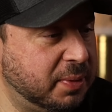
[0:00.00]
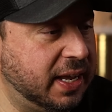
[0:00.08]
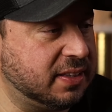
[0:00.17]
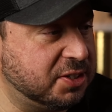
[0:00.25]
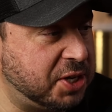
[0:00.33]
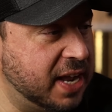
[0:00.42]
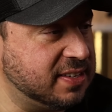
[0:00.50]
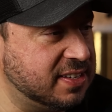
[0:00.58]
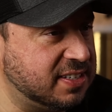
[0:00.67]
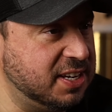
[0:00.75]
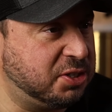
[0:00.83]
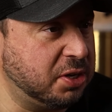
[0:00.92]
We get the chance to
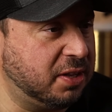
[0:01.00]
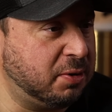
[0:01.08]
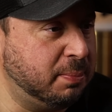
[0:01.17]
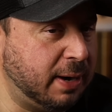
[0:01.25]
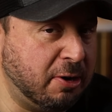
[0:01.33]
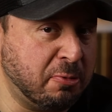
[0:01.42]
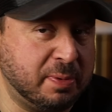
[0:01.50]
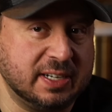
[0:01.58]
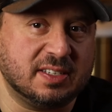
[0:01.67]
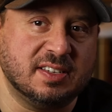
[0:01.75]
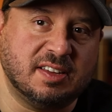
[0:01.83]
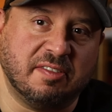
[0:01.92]
see each other on barrel
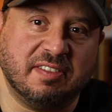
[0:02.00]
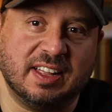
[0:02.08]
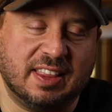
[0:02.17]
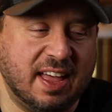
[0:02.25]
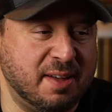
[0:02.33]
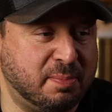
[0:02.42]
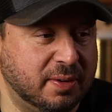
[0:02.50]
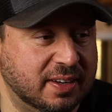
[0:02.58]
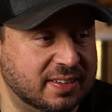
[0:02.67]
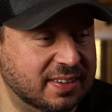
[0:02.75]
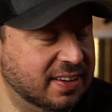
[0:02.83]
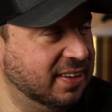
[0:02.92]
picks and stuff like that.
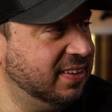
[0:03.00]
yeah.